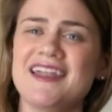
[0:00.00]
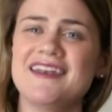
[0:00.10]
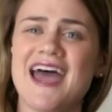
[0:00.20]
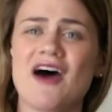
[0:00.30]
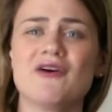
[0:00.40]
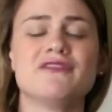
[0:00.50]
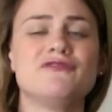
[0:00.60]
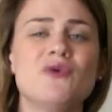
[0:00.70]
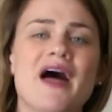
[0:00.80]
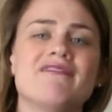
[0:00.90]
Now, if
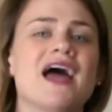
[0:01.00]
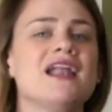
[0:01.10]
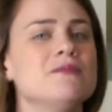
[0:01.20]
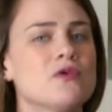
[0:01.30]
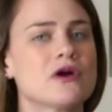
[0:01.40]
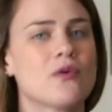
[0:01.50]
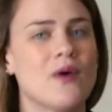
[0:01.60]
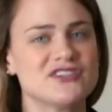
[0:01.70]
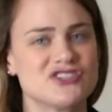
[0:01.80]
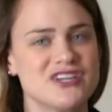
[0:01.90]
you have any more
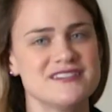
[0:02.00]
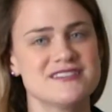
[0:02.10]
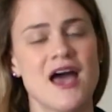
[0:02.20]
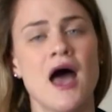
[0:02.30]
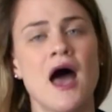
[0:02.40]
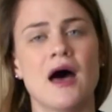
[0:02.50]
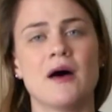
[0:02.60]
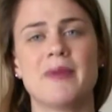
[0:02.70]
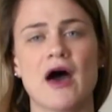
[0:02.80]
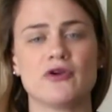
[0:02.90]
questions
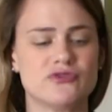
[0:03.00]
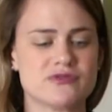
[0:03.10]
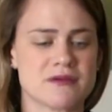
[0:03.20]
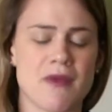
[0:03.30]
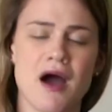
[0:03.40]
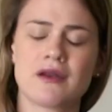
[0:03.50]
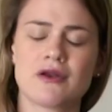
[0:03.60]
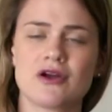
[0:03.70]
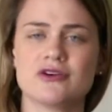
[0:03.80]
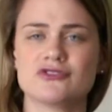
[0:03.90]
about using
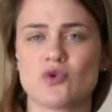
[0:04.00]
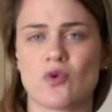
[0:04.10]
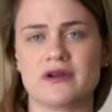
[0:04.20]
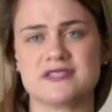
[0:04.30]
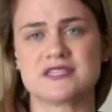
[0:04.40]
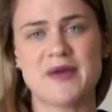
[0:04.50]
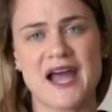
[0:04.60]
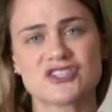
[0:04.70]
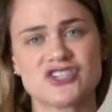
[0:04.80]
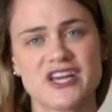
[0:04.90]
monitors or
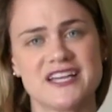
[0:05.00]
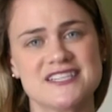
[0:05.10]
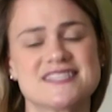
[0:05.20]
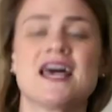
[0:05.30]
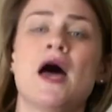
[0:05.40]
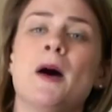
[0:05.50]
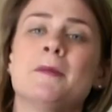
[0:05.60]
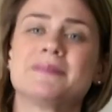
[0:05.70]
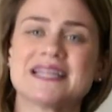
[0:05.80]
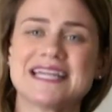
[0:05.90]
inspections,
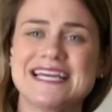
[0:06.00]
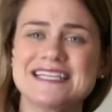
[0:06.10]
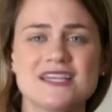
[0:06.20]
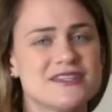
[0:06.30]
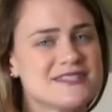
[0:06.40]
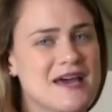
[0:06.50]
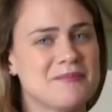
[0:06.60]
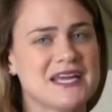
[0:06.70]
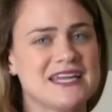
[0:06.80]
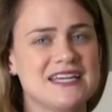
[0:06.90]
please
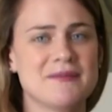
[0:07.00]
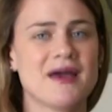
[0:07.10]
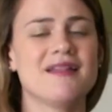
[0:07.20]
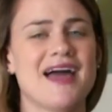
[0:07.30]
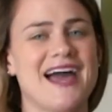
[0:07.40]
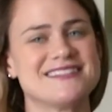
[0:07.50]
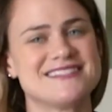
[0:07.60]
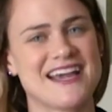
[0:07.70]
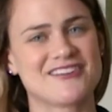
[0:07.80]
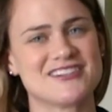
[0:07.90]
send me an email at
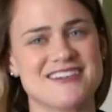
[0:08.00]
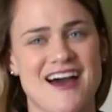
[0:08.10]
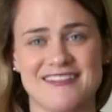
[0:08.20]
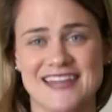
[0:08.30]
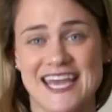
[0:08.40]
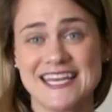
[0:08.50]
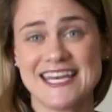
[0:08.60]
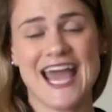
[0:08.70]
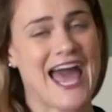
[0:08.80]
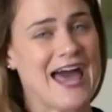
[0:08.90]
sarah dot
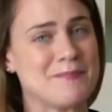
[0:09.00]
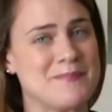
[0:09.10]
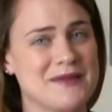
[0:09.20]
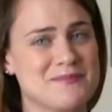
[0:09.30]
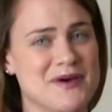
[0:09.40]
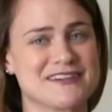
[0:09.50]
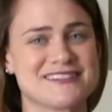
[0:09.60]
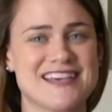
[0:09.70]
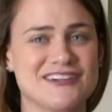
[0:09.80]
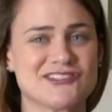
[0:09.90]
layton at bedbug
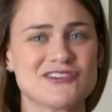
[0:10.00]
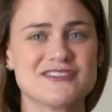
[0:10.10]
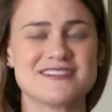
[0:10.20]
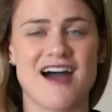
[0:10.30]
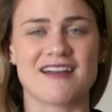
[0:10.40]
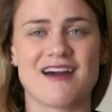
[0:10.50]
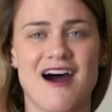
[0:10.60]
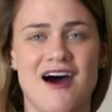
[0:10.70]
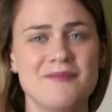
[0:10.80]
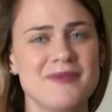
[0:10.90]
central dot
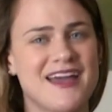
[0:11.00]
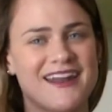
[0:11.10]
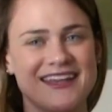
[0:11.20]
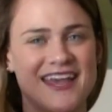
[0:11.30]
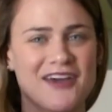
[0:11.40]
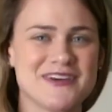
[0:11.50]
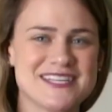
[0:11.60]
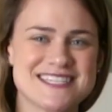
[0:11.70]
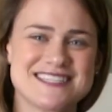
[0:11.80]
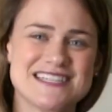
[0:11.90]
com, and I can't
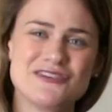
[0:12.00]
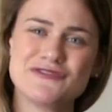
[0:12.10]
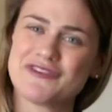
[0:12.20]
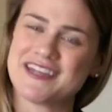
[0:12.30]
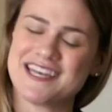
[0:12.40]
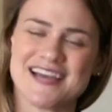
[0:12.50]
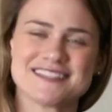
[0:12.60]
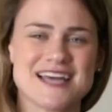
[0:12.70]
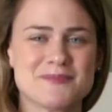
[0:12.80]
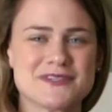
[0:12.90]
wait to see you for the
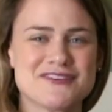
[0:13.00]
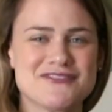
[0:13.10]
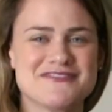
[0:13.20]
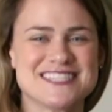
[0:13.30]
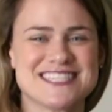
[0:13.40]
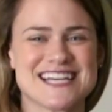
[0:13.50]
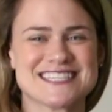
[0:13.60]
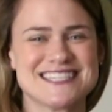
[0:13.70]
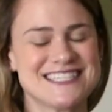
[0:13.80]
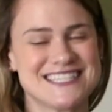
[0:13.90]
next episode of
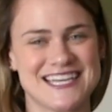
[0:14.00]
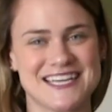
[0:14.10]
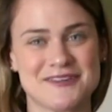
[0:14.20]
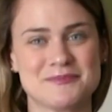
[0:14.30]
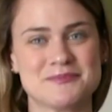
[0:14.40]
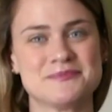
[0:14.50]
Insects in the City.